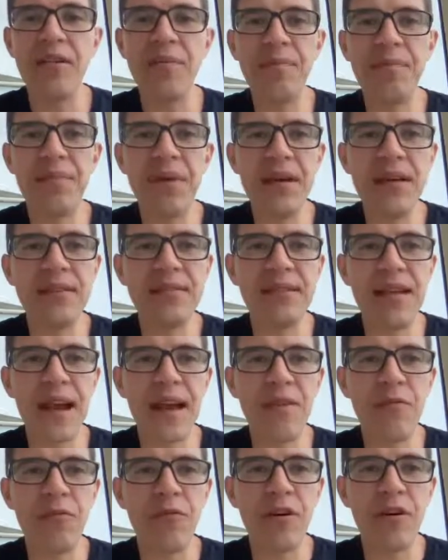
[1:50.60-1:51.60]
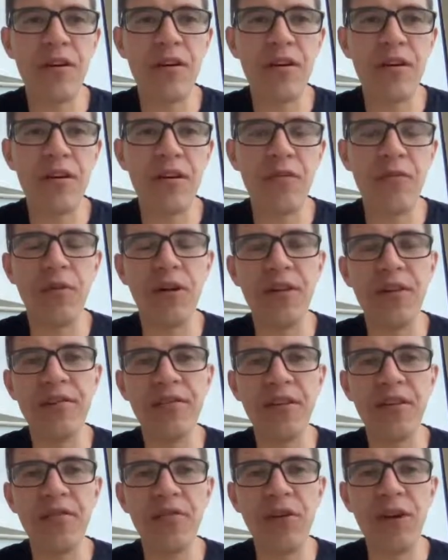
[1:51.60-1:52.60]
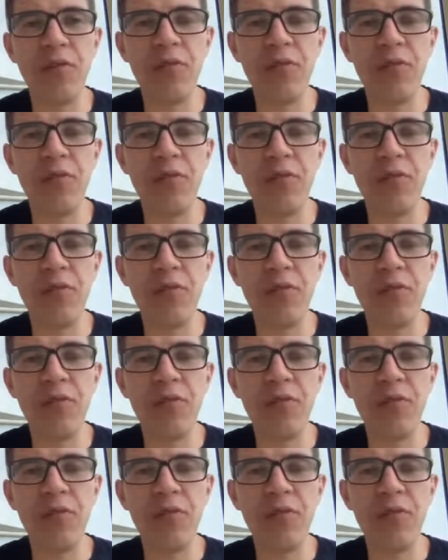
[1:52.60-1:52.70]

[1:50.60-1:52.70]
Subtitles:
piece that I work on, well, it's not really